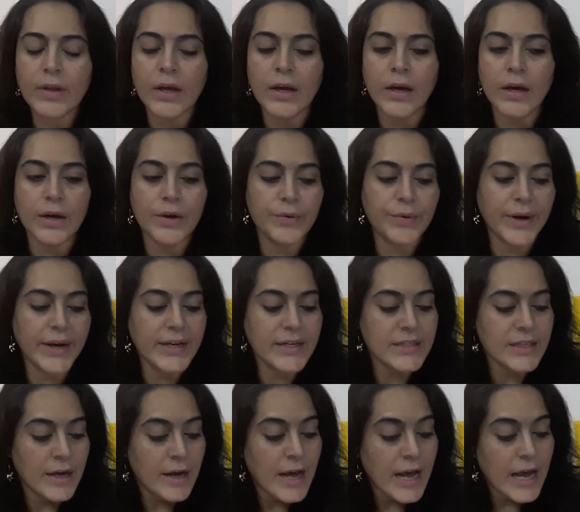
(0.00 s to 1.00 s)

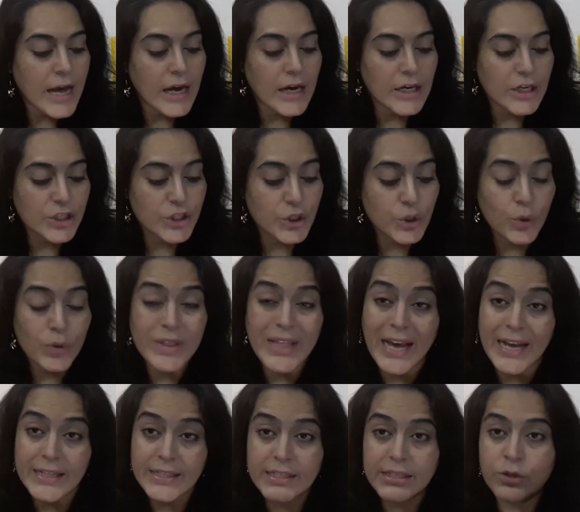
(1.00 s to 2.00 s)
Right. So
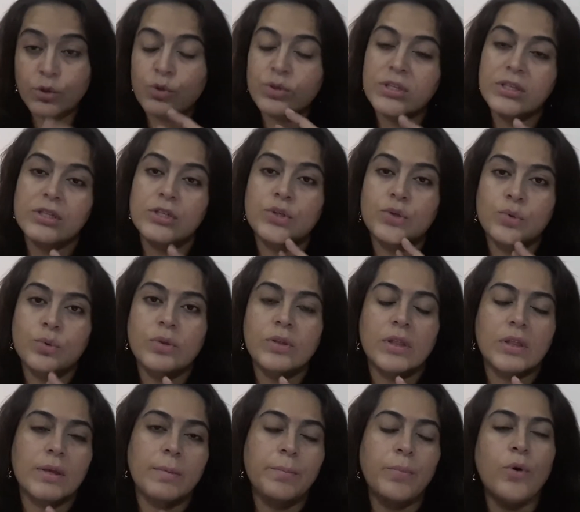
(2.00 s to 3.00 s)
those are the two
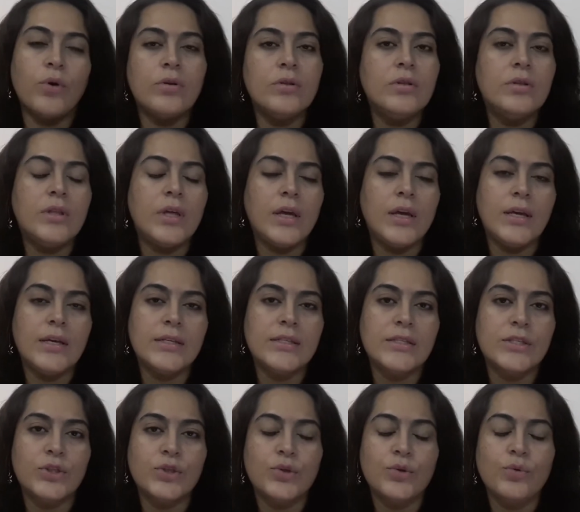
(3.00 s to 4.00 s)
important
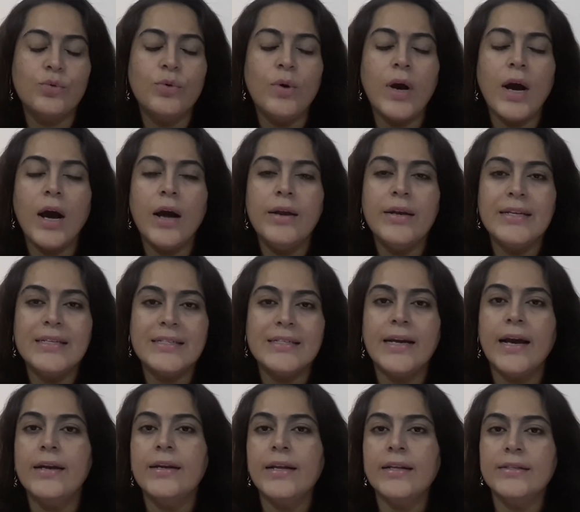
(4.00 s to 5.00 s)
things to
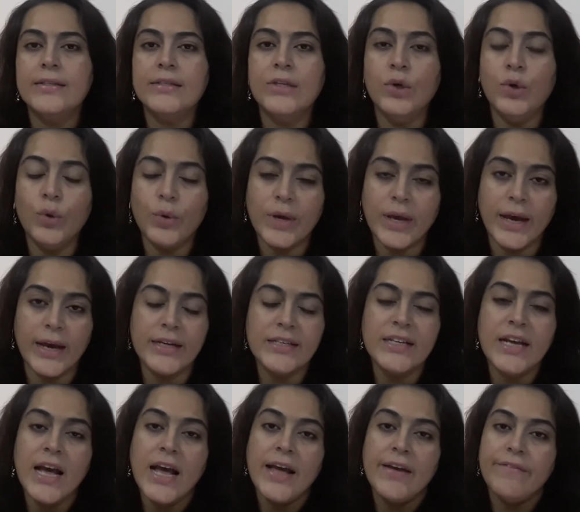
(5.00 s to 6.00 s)
understand and look at
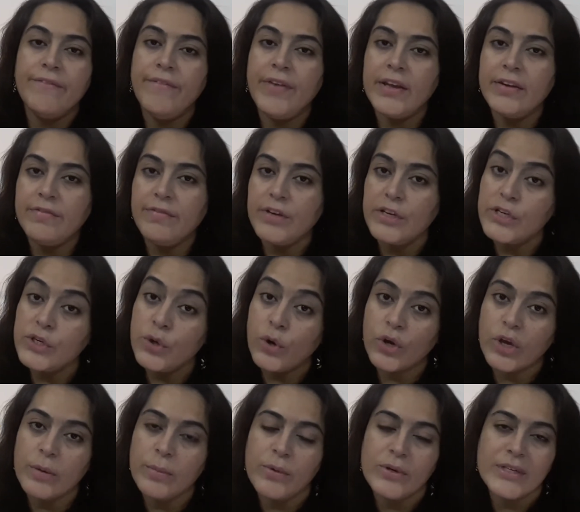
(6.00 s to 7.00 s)
when we are
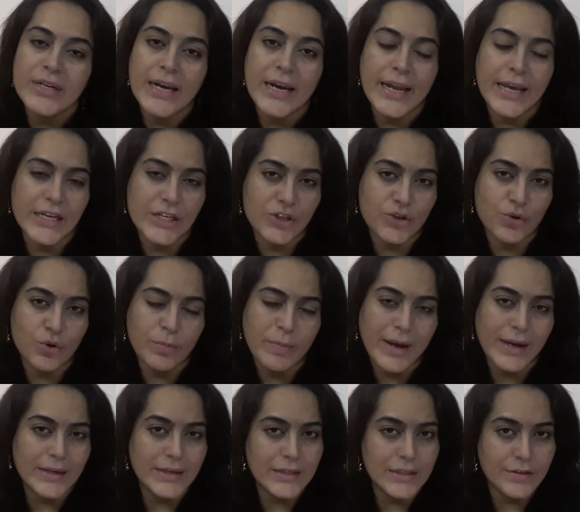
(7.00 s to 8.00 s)
talking about
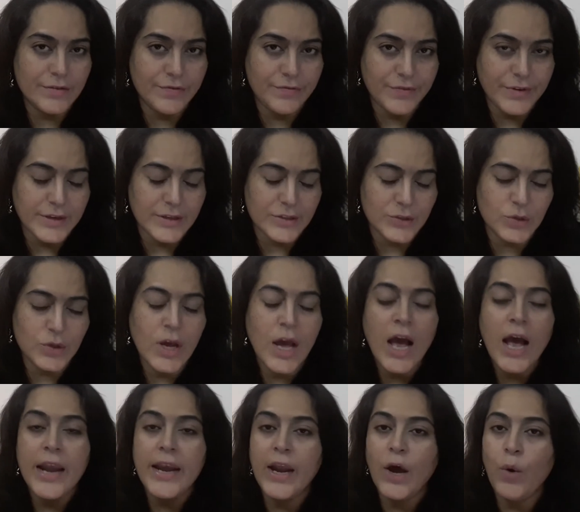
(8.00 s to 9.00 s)
electromagnetic fields.
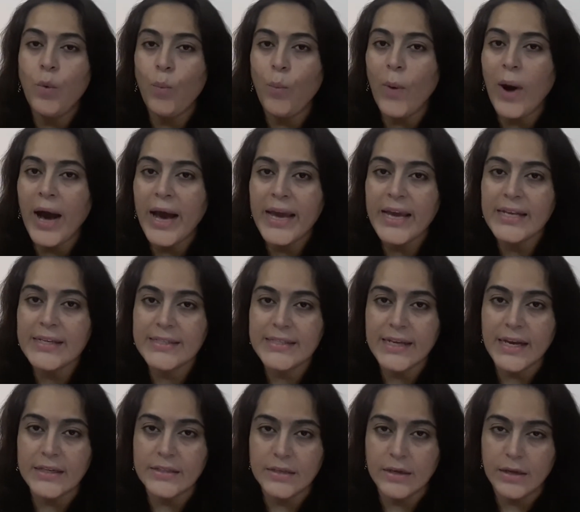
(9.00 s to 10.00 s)
Now, why is
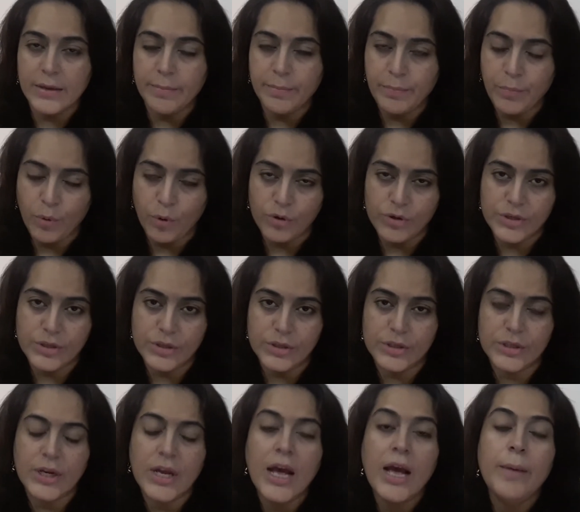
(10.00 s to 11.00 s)
that
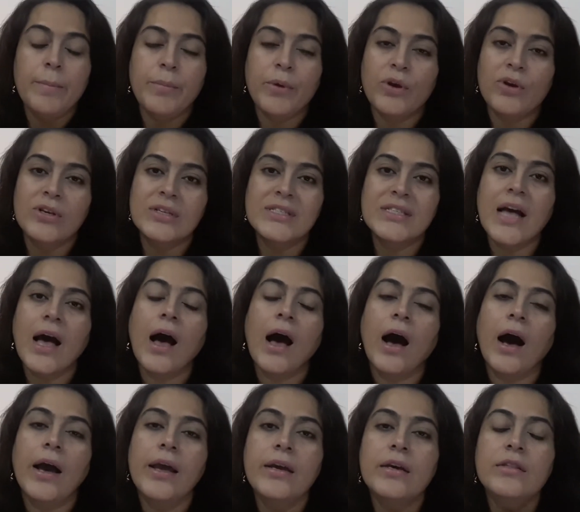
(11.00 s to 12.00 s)
important? Because the
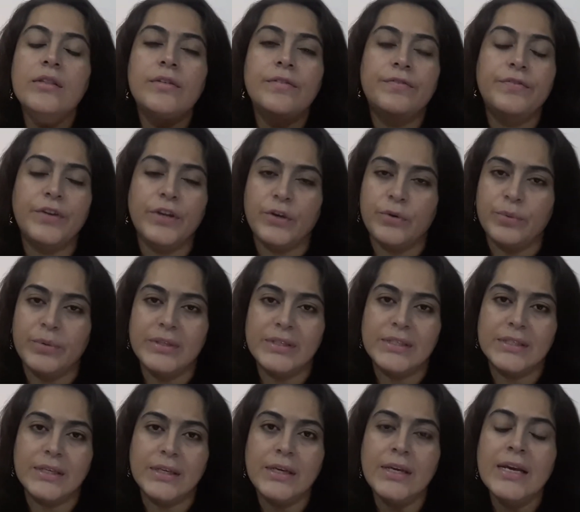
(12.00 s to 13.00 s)
higher the
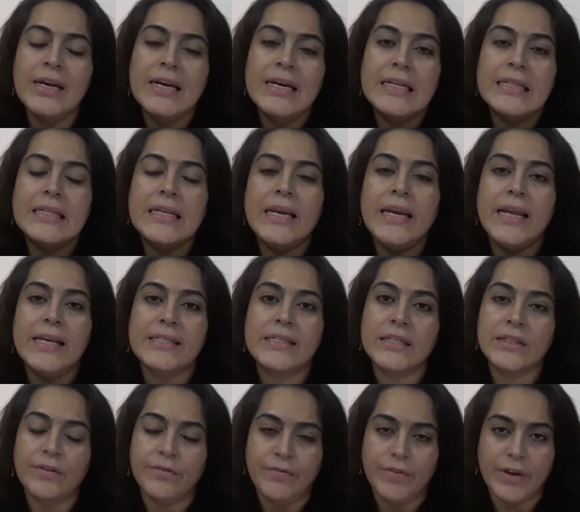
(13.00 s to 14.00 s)
frequency, the
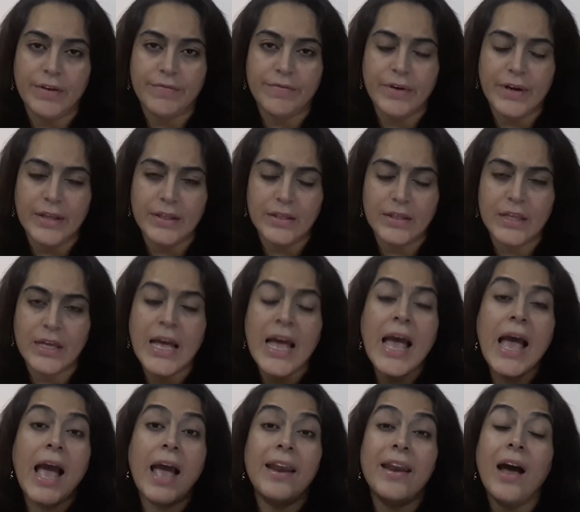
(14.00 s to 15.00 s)
lesser the wavelength,
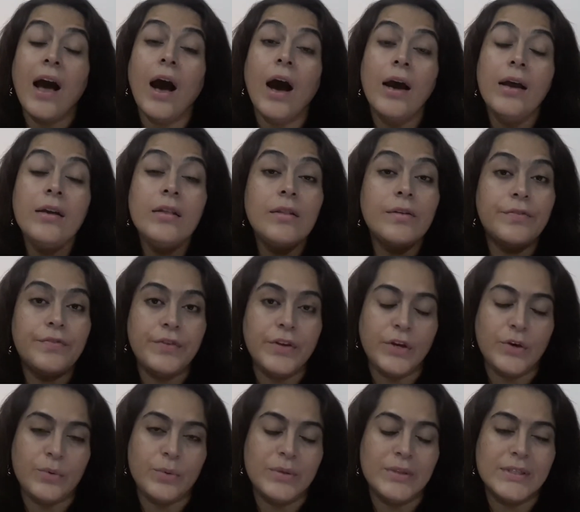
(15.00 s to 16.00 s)
and higher the
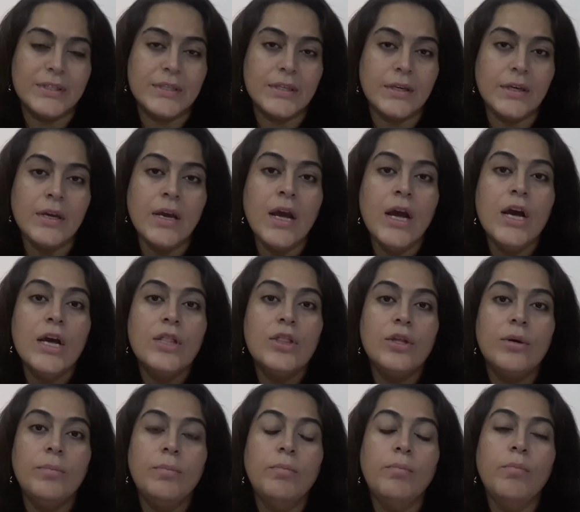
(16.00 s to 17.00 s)
frequency,
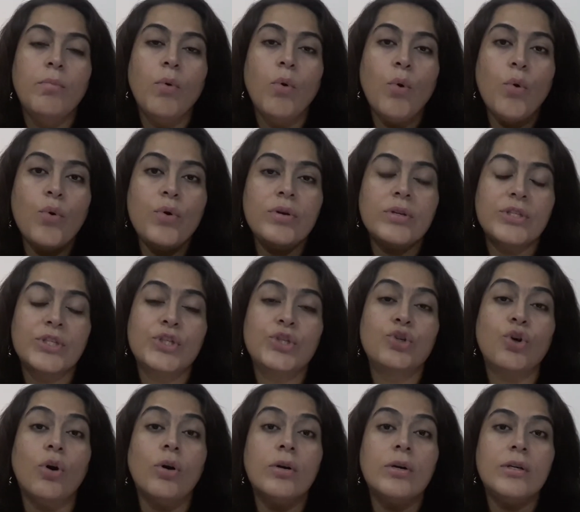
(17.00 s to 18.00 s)
the more
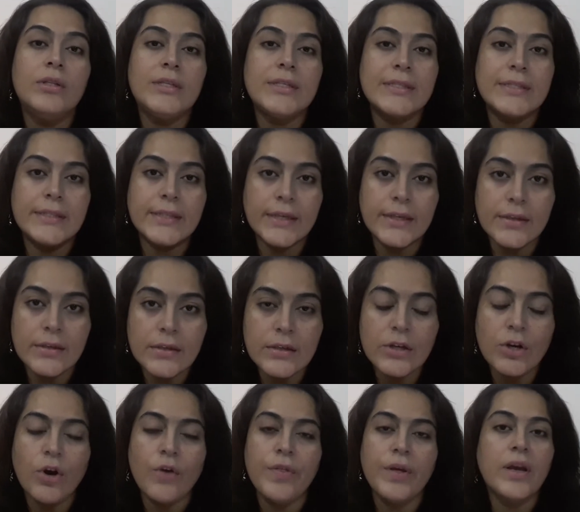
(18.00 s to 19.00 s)
stronger the
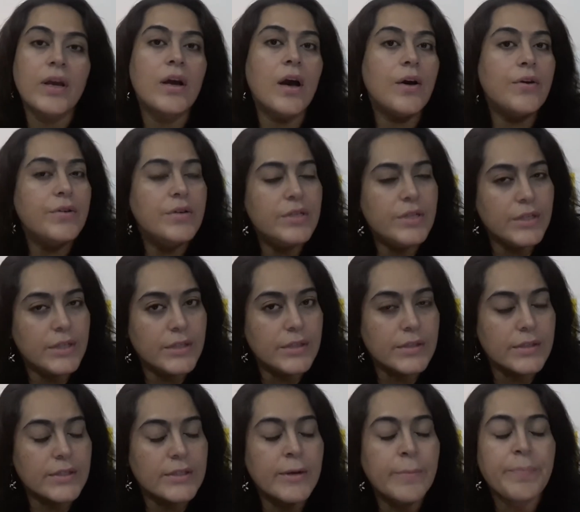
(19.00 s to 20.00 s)
signal or the current
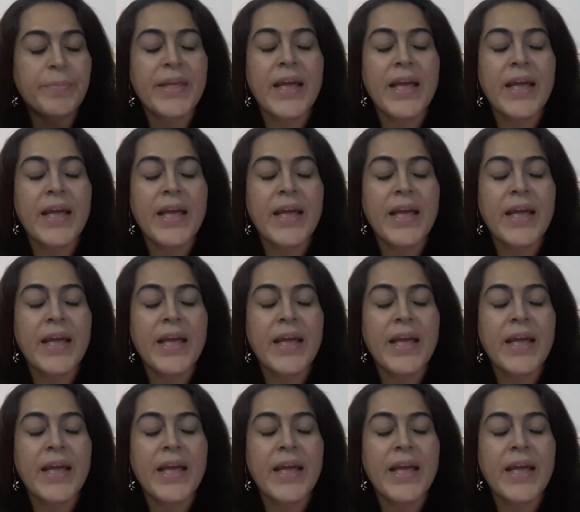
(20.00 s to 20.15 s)
is.